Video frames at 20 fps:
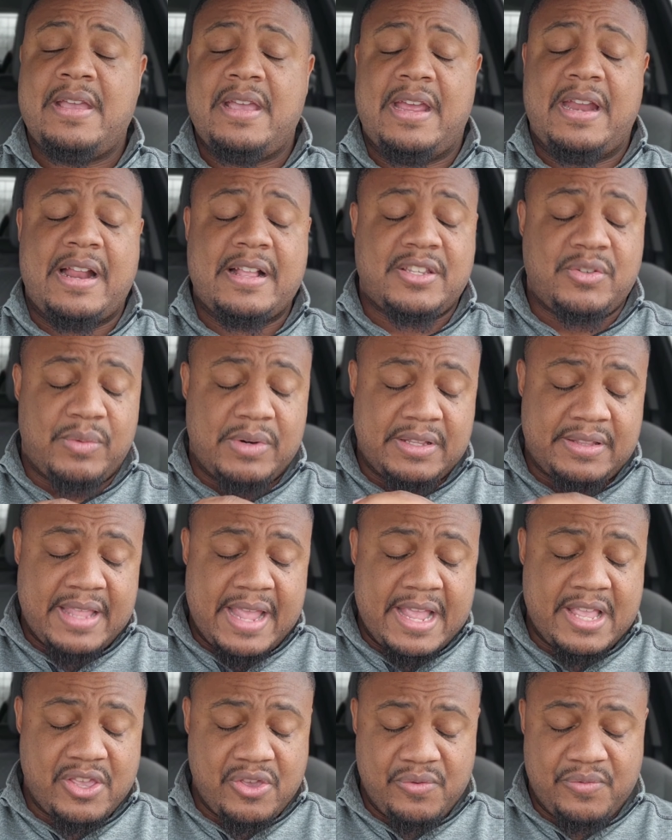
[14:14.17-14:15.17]
And I just want to
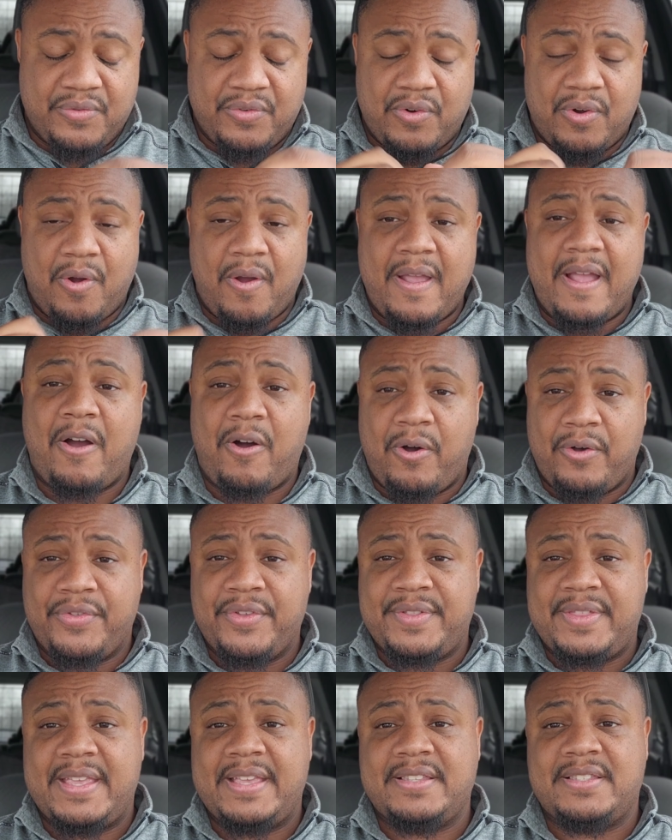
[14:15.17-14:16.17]
thank you for all
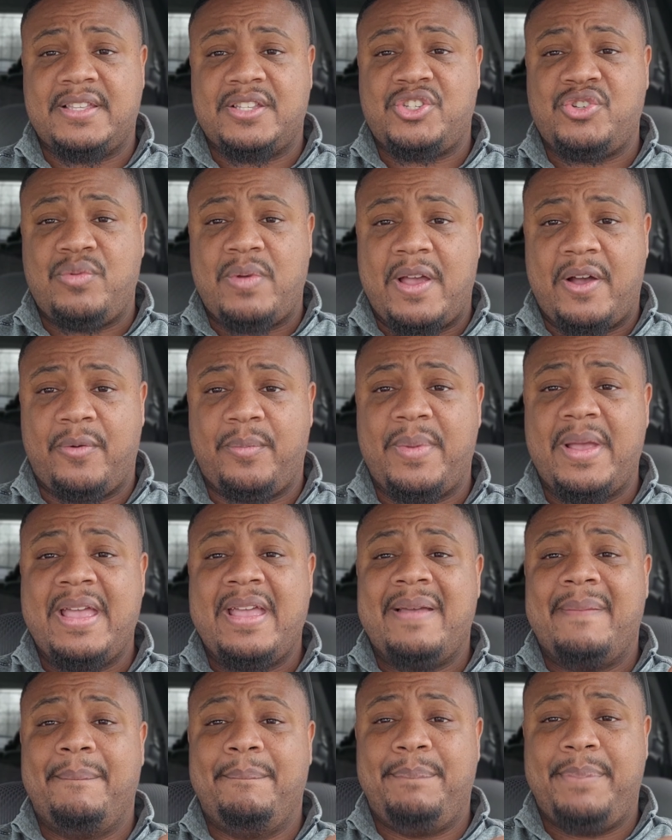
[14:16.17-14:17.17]
the things that you help
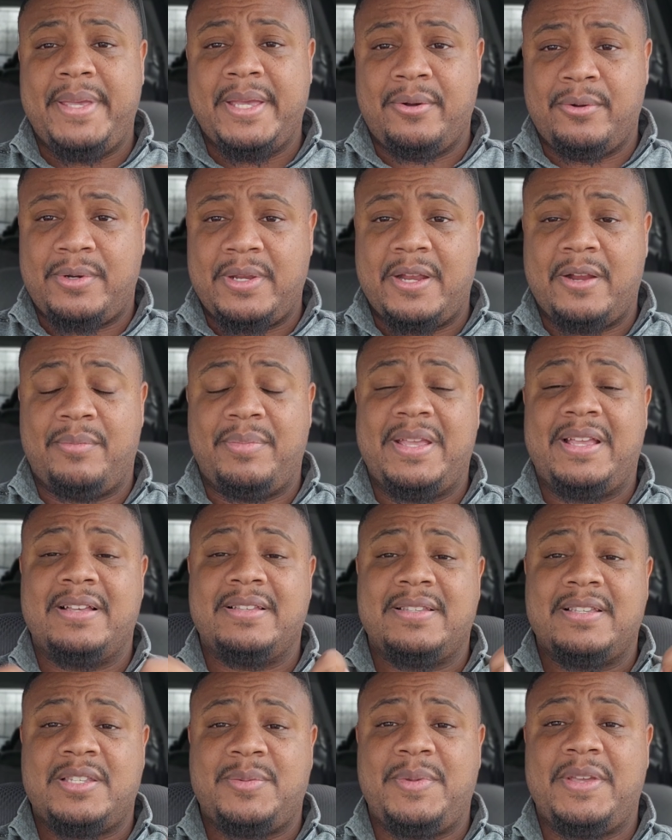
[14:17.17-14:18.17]
build here
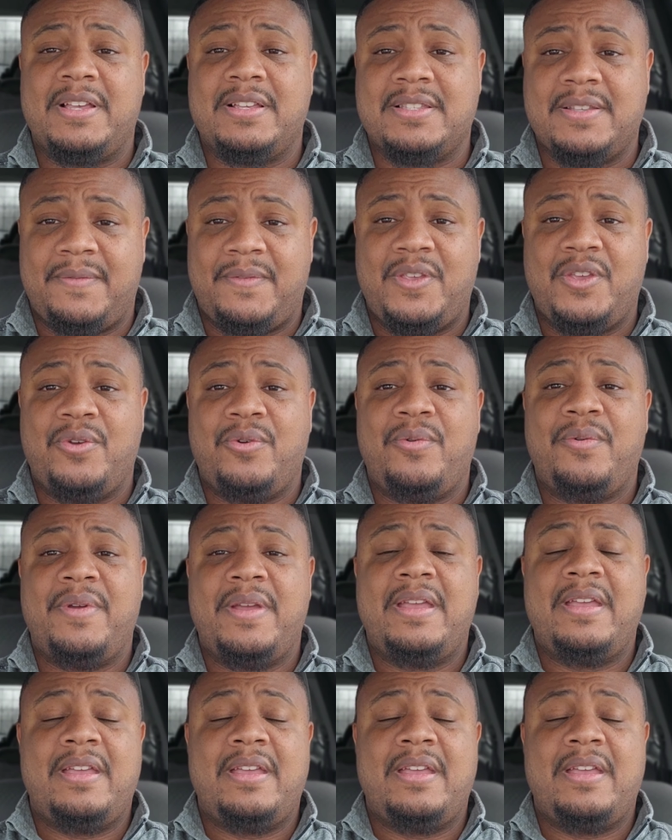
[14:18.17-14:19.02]
because it's because of you.